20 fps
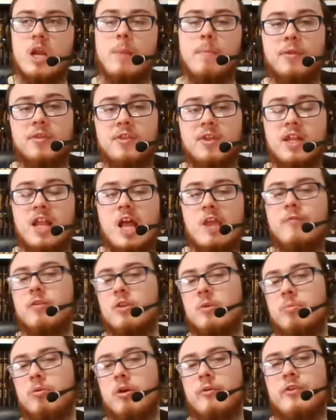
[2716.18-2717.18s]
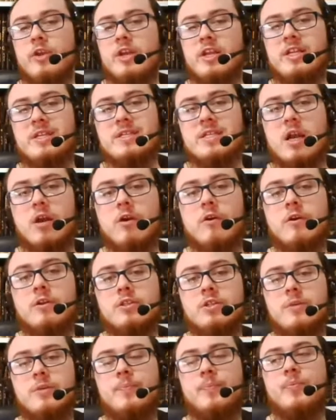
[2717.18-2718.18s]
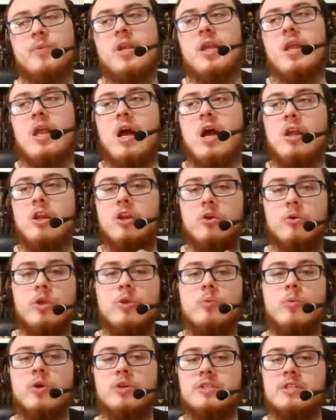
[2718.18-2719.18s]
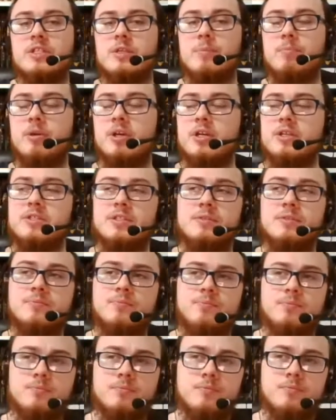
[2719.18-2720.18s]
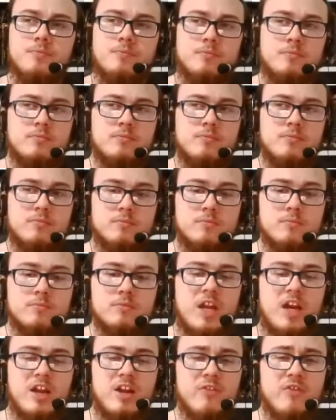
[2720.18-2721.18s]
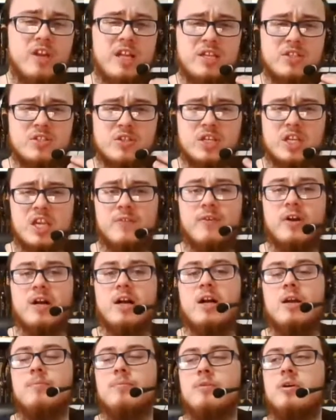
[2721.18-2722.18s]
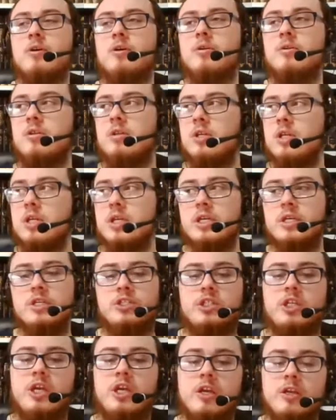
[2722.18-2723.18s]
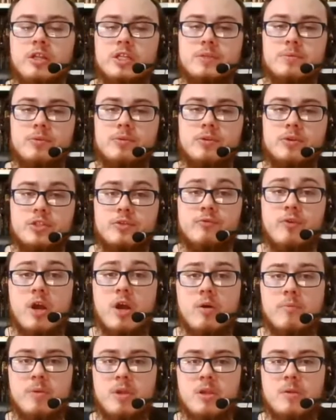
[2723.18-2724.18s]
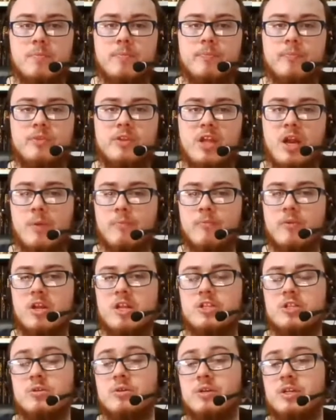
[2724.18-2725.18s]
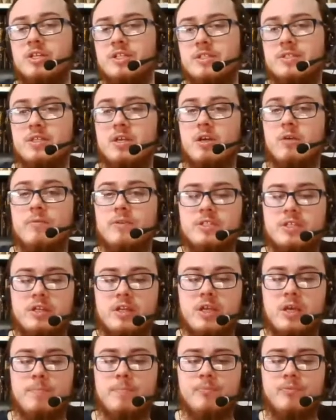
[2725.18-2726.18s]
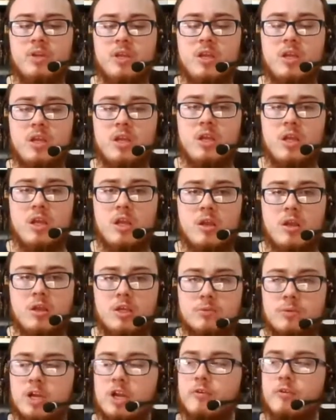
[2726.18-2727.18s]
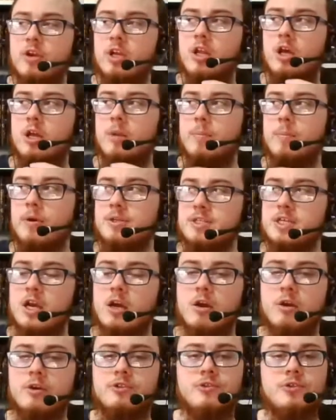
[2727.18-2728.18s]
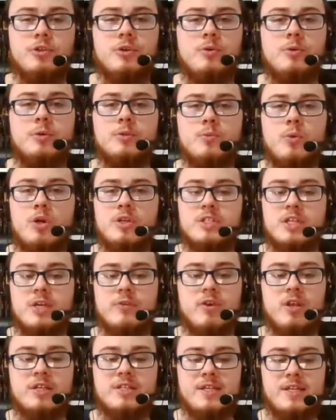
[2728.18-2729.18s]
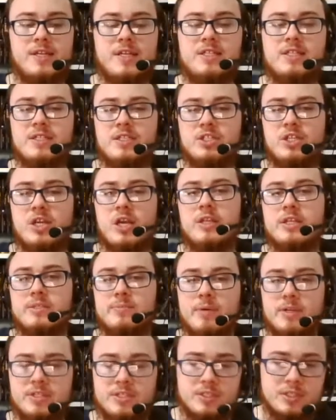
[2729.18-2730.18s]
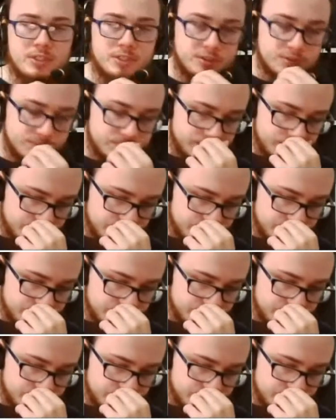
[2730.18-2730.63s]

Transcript: about the life of the Prophet and his character and who he was as a person. And I realized, okay, if I'm not sharing this with those around me, then I'm really doing a disservice to them. Because when I really learned about his character and who he was, I realized I need to share this message.